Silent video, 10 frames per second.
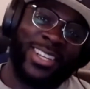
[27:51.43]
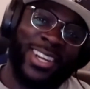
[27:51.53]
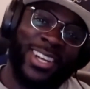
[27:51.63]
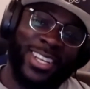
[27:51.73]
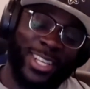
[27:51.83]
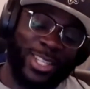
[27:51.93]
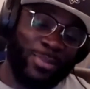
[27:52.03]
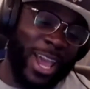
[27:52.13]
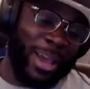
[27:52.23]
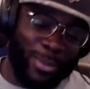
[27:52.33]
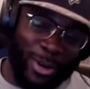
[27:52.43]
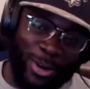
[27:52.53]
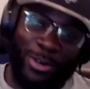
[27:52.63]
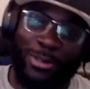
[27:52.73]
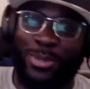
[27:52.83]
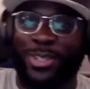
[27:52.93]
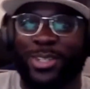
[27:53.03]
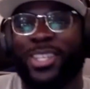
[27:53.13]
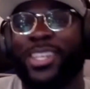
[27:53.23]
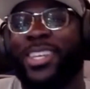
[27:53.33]
against Pat
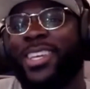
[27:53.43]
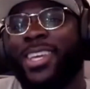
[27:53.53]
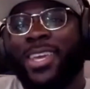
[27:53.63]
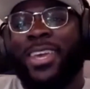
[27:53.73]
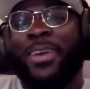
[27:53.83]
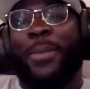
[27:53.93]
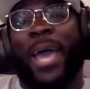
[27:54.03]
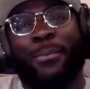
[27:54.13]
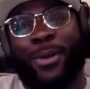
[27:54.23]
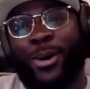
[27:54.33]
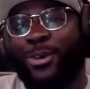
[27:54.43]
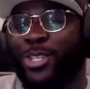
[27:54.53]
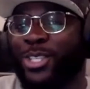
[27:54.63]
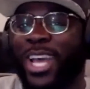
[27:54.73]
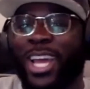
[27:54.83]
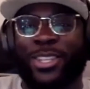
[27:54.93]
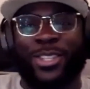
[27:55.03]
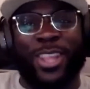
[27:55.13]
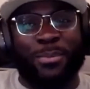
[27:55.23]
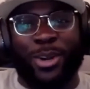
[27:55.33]
Mahomes. Mahomes has got
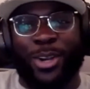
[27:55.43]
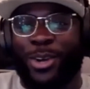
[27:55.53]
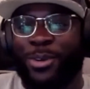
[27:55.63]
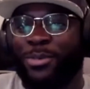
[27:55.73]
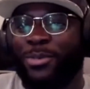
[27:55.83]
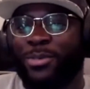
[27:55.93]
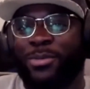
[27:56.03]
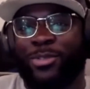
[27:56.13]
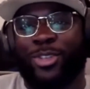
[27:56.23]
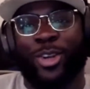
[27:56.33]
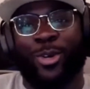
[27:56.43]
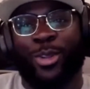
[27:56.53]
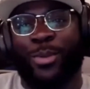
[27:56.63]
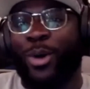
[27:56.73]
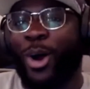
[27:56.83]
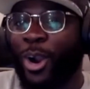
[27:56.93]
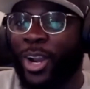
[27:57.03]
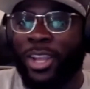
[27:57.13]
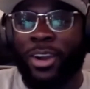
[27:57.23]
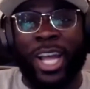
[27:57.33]
his number though. So Lamar,
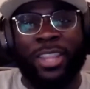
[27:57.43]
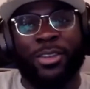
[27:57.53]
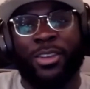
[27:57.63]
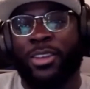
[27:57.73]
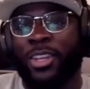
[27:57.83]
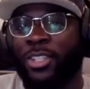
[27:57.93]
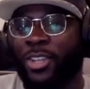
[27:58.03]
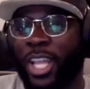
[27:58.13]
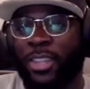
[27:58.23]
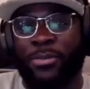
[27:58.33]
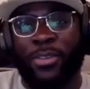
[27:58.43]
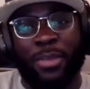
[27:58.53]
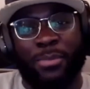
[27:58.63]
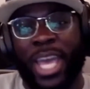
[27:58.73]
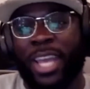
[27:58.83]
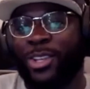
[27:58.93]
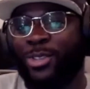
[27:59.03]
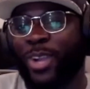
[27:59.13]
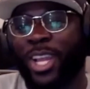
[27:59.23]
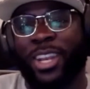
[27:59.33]
he's gonna have to fight back
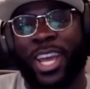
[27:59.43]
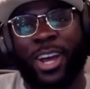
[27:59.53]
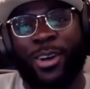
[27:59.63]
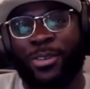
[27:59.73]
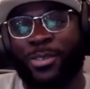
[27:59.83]
because right now